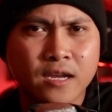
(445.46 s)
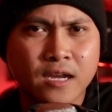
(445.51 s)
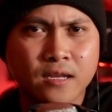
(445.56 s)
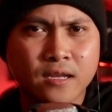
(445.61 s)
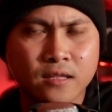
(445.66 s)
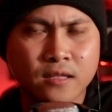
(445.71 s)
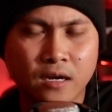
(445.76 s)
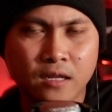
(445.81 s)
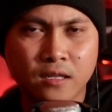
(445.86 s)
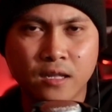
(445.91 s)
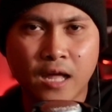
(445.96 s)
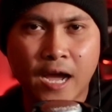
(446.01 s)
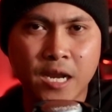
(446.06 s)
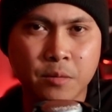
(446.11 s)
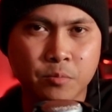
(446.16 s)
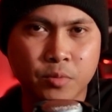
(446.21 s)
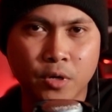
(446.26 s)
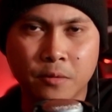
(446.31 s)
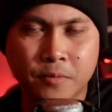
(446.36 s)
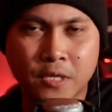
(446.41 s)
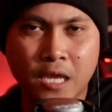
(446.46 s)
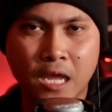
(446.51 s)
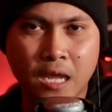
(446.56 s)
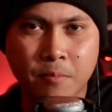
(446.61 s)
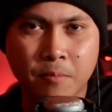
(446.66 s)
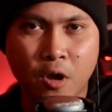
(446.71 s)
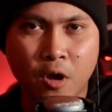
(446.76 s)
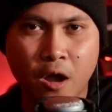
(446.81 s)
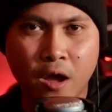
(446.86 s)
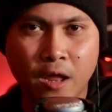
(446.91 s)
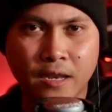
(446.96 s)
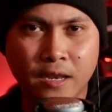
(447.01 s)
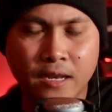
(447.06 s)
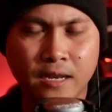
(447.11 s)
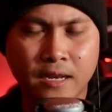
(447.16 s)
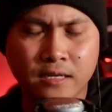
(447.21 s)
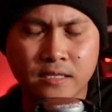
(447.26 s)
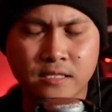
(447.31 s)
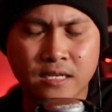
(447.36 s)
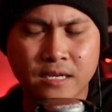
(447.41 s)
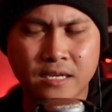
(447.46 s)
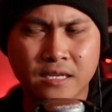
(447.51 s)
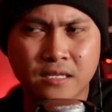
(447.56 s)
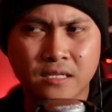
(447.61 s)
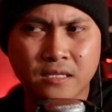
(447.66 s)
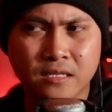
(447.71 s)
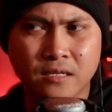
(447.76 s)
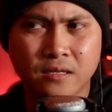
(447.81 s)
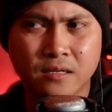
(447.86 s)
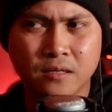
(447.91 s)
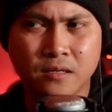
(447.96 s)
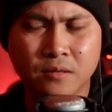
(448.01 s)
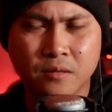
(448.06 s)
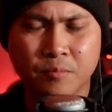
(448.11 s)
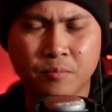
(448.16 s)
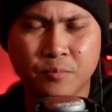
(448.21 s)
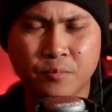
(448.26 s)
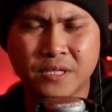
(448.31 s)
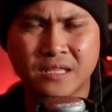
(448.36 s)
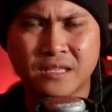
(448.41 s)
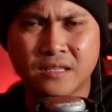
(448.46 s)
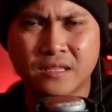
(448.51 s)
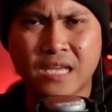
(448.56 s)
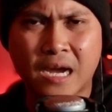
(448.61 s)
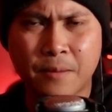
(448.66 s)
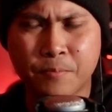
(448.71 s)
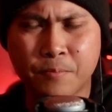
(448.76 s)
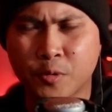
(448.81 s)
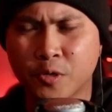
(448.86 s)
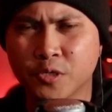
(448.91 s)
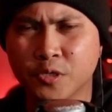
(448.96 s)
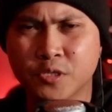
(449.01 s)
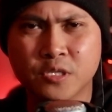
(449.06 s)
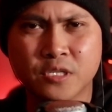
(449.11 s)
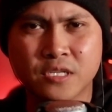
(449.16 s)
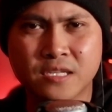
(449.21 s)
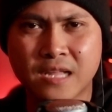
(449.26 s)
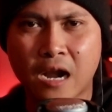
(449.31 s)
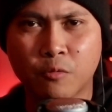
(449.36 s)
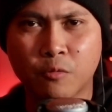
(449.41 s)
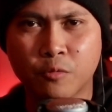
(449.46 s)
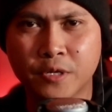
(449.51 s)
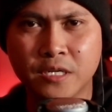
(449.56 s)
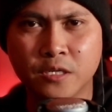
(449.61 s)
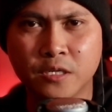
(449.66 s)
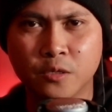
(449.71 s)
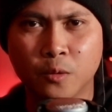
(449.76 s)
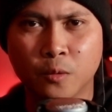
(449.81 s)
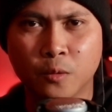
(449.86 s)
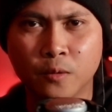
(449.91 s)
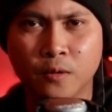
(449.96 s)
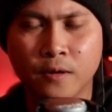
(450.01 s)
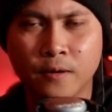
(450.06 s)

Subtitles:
a light bulb came on, and I was like, but that person's not real.